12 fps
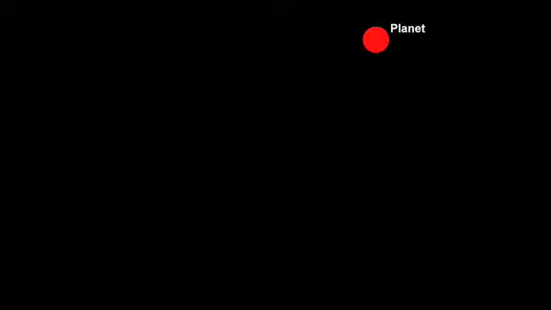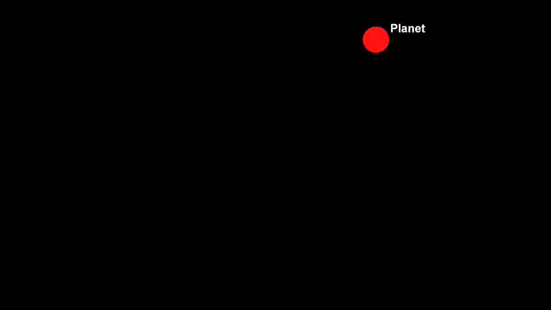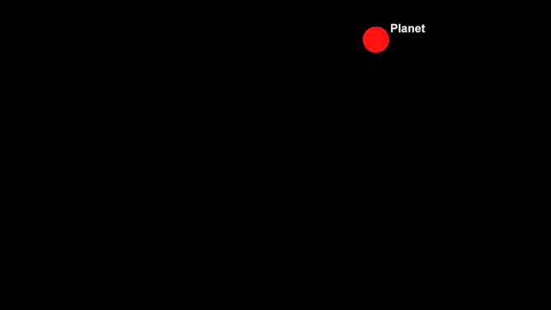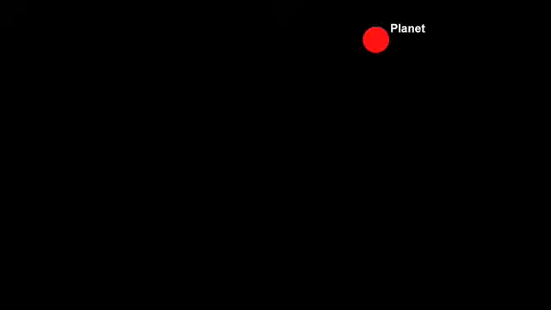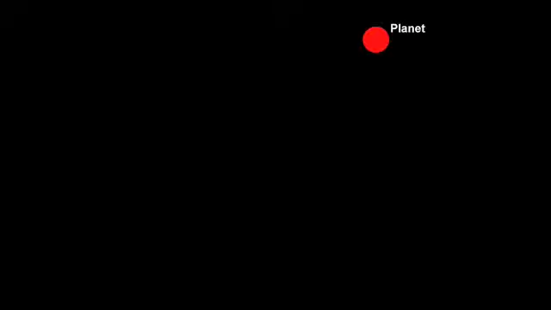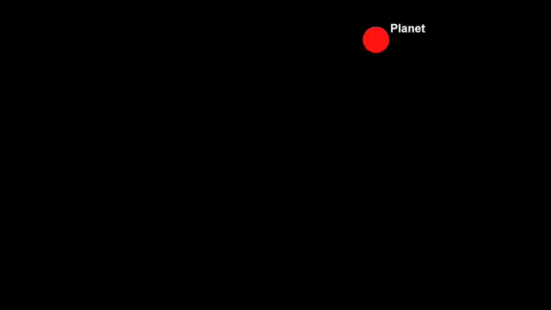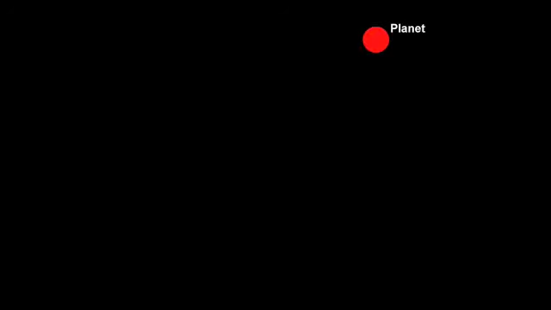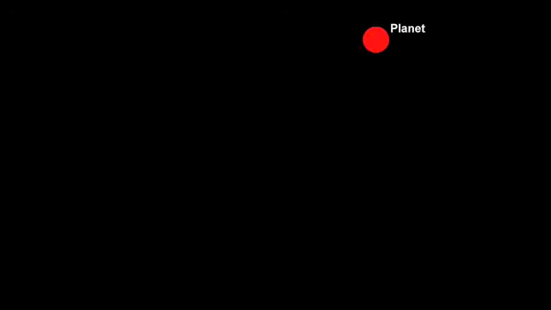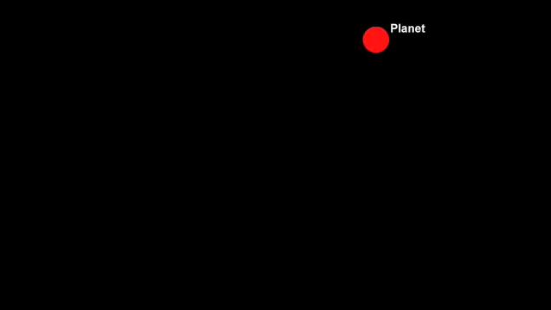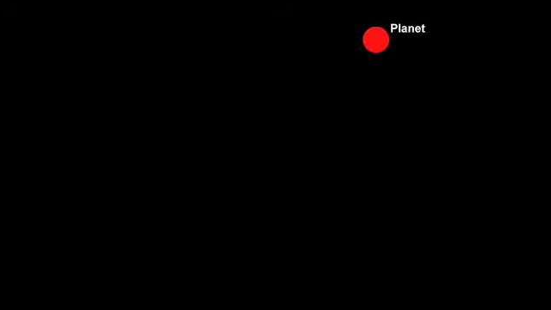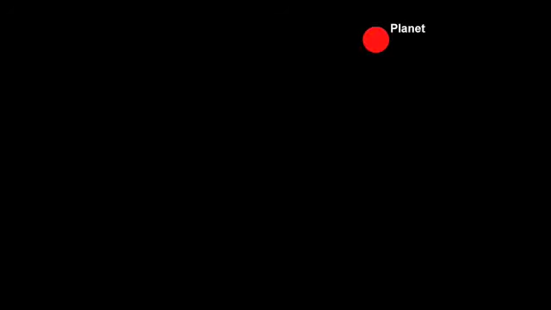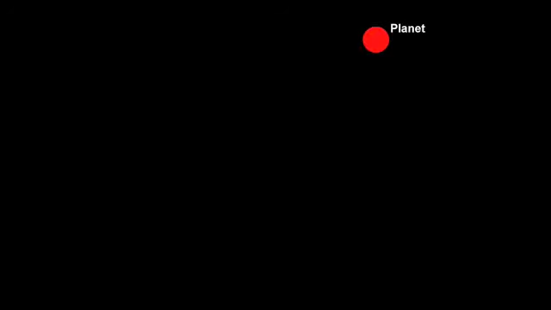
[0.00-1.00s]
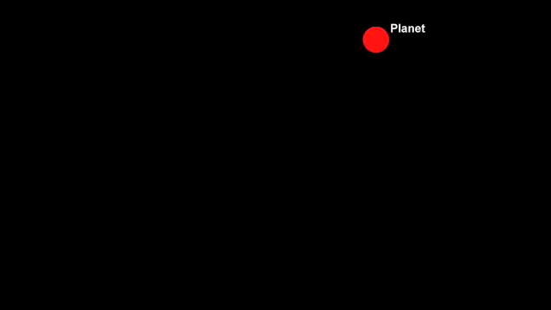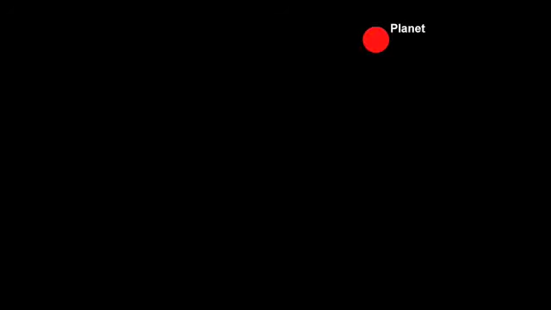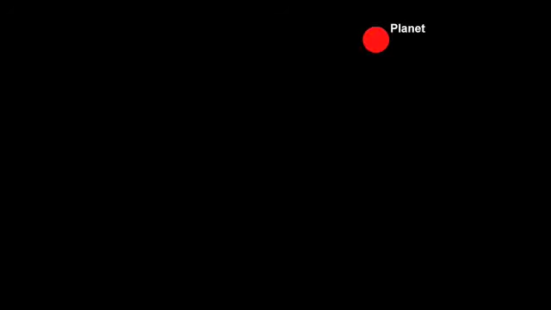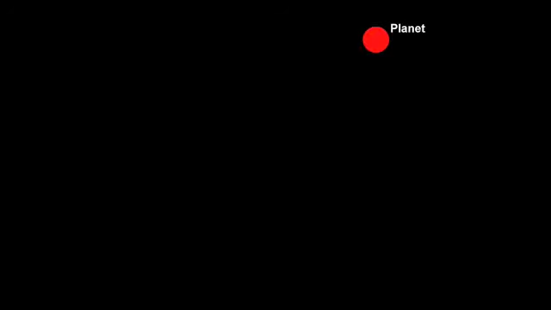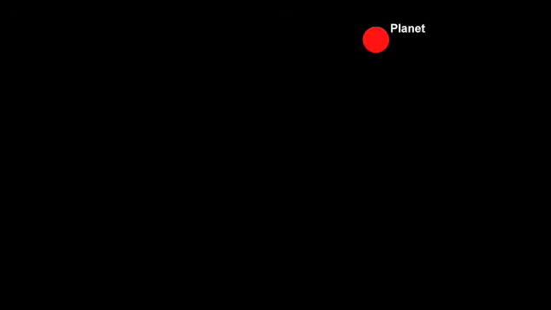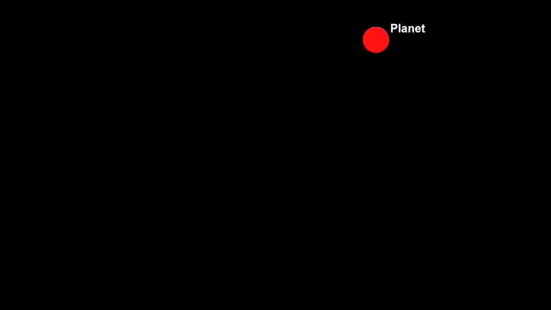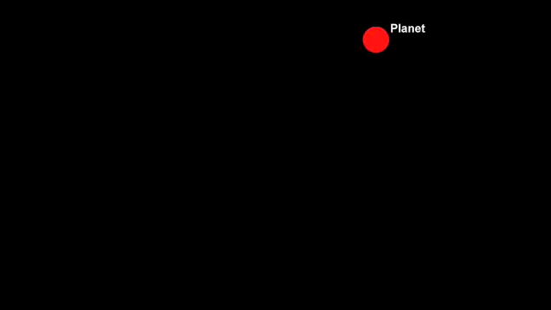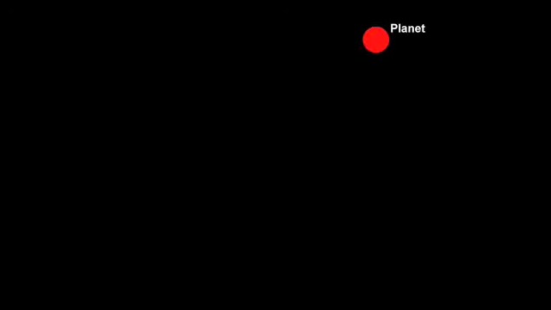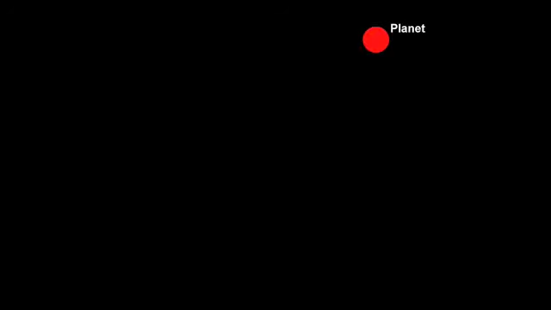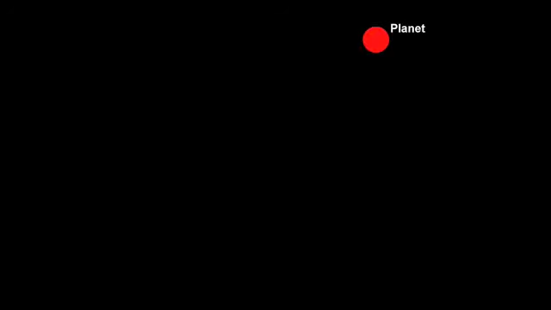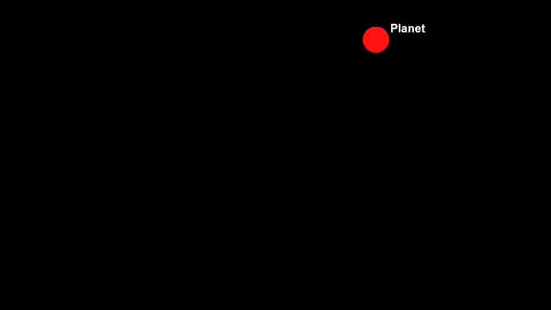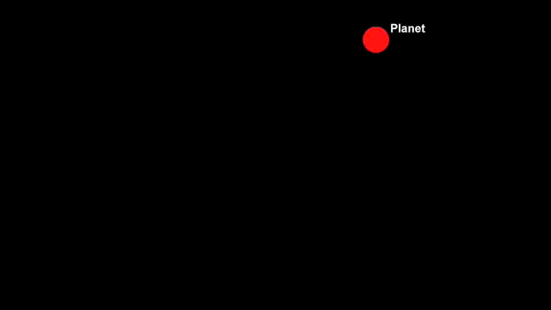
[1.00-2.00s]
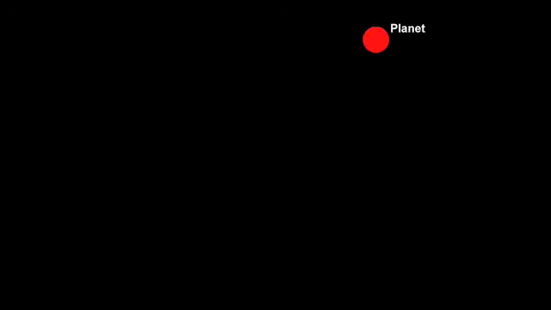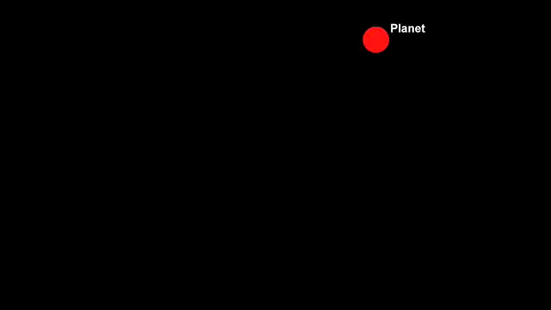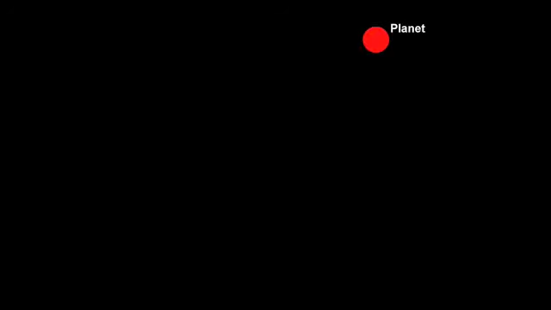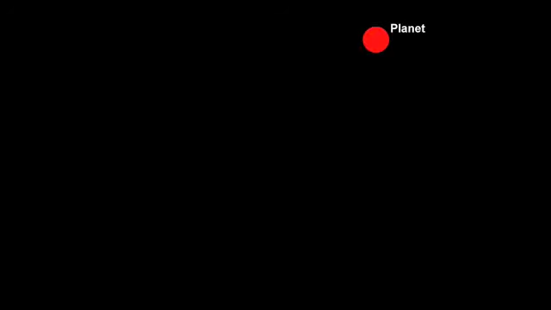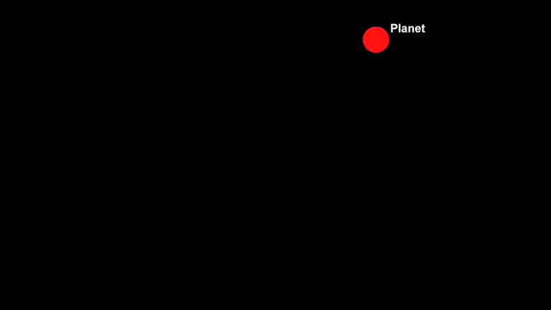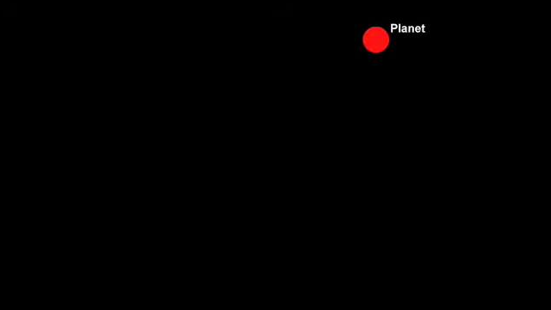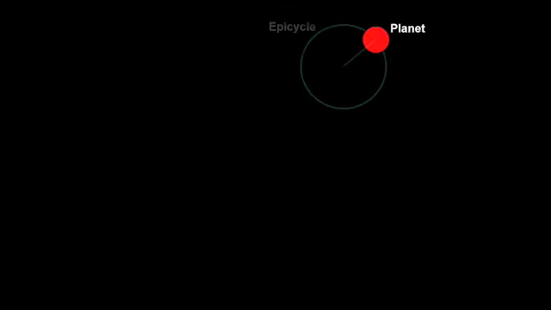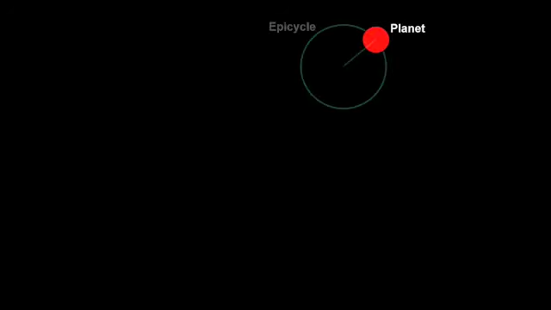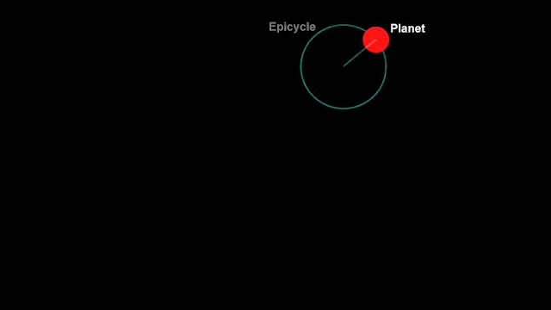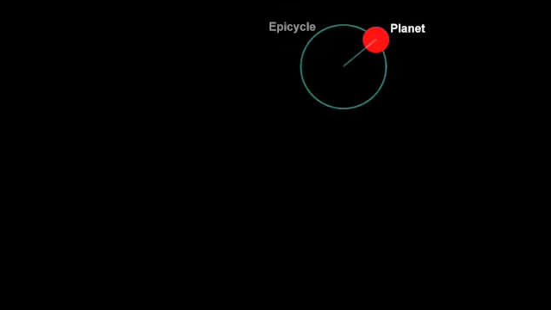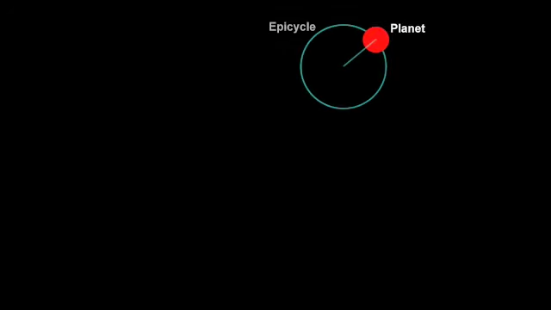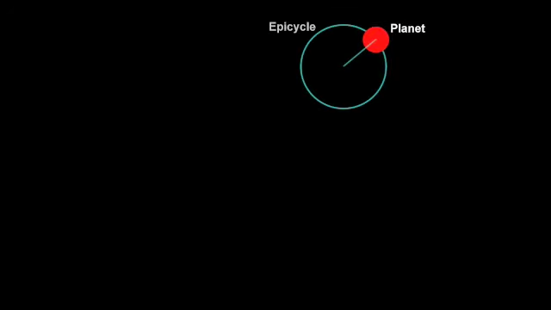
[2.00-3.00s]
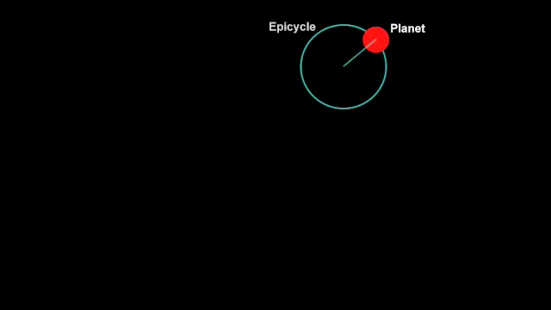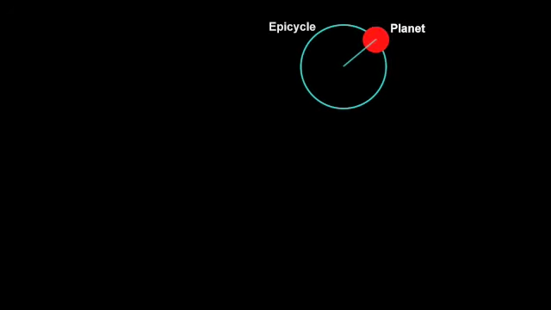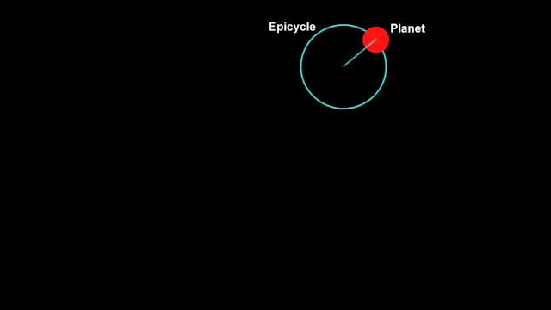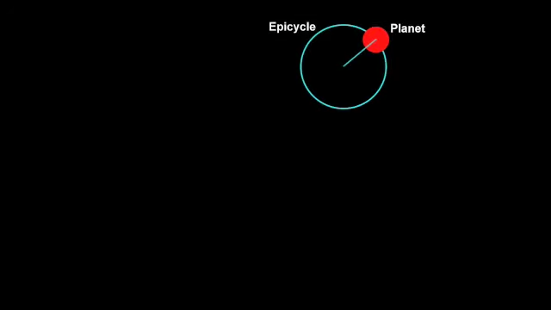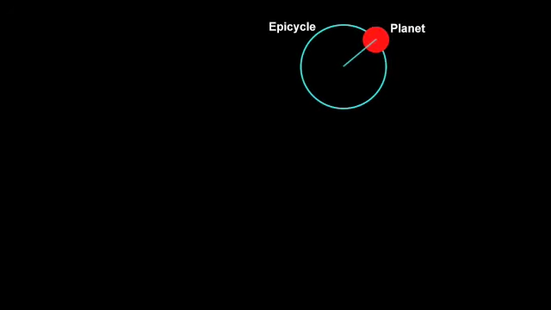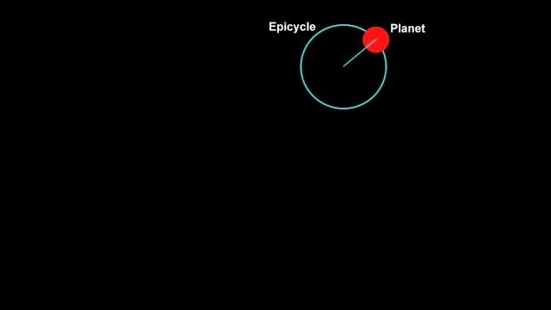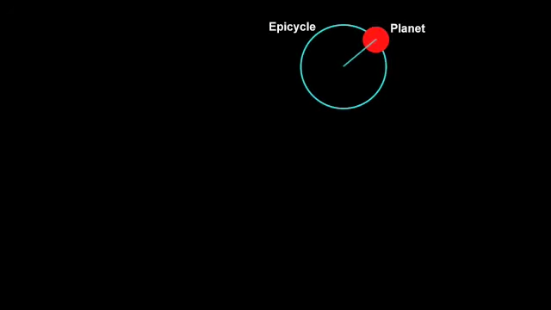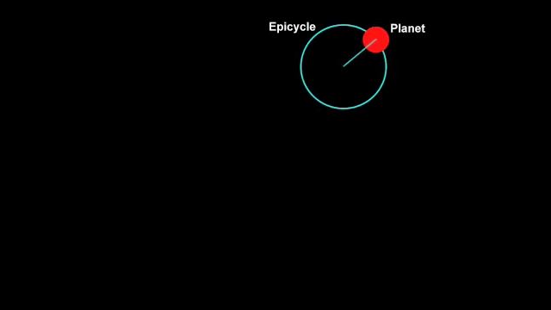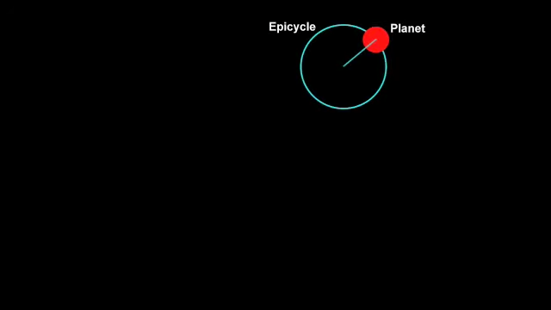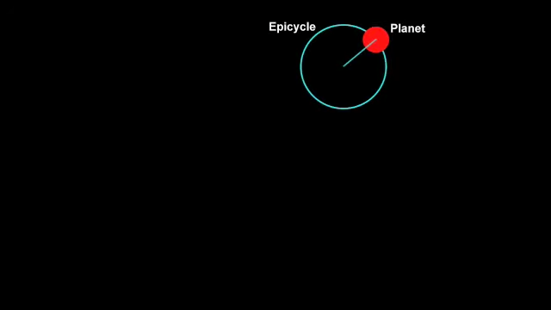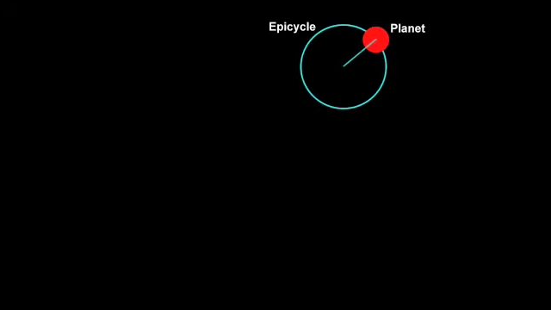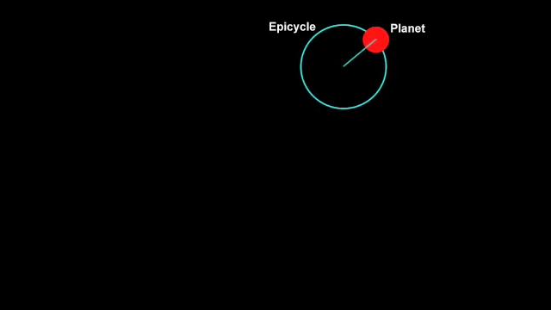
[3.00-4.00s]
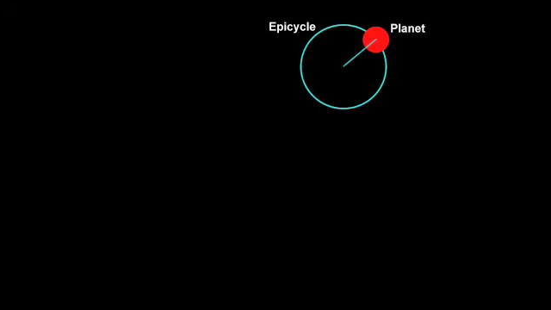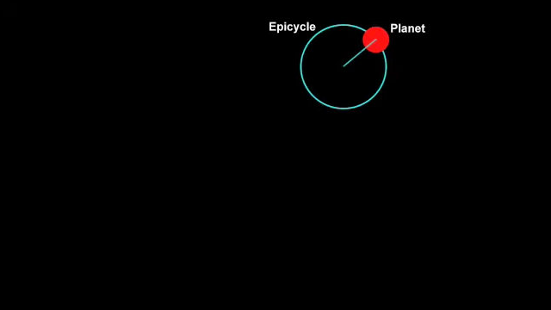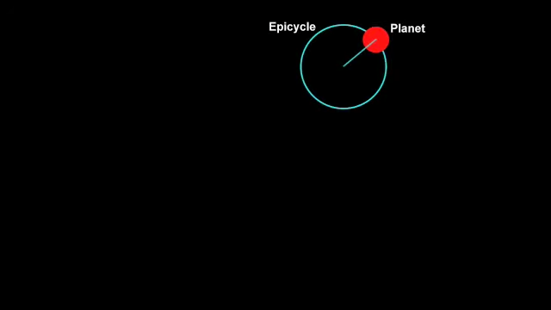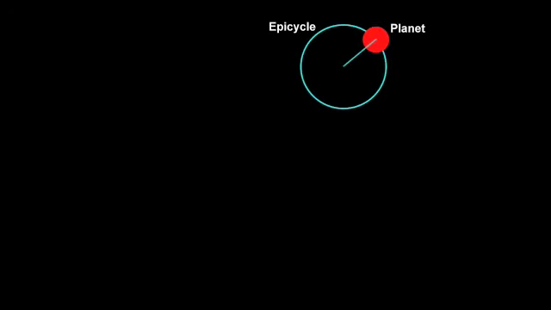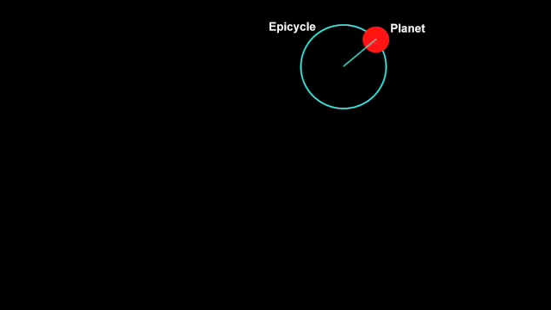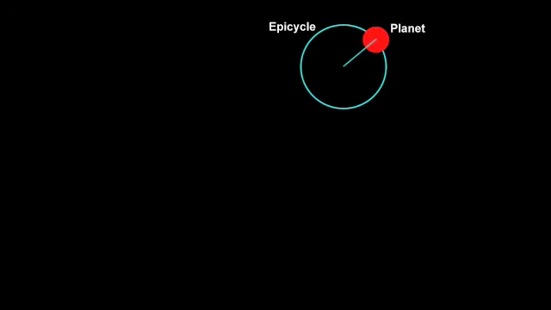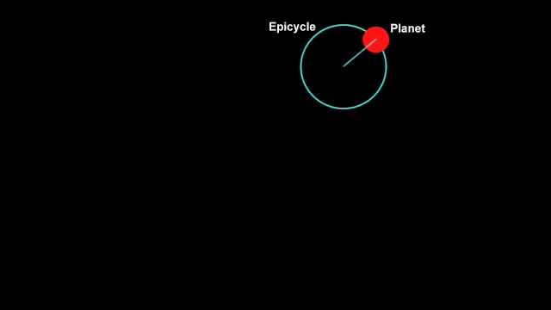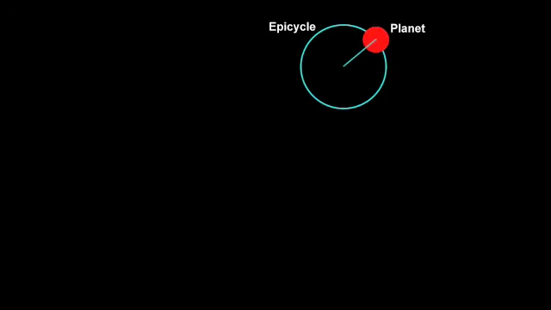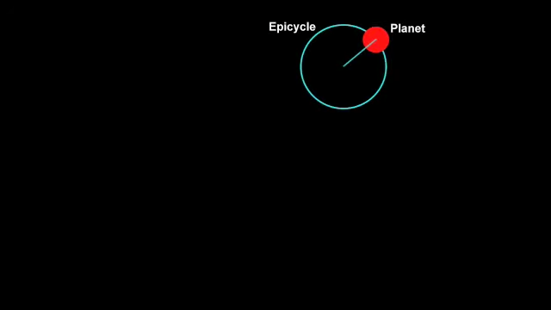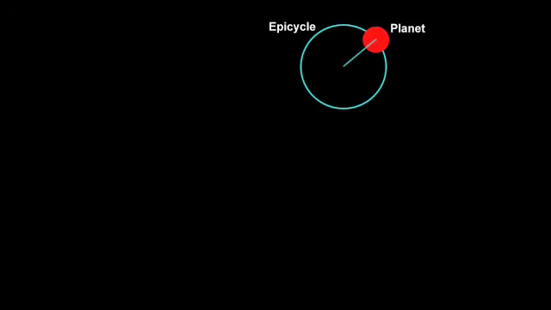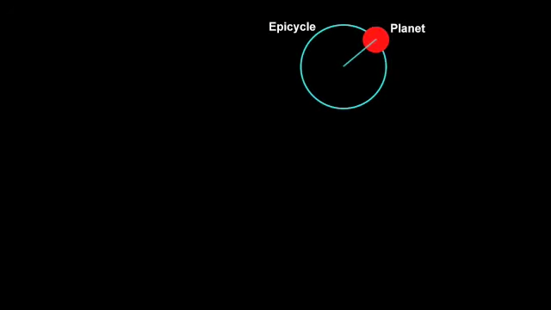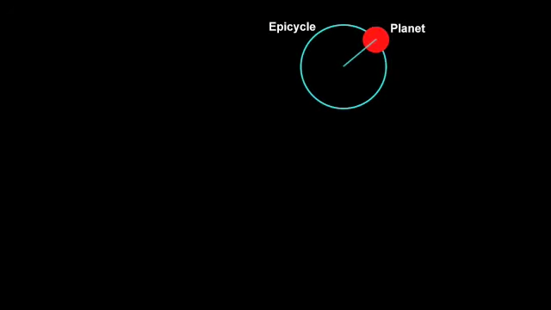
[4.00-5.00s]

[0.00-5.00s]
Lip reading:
(no speaker visible)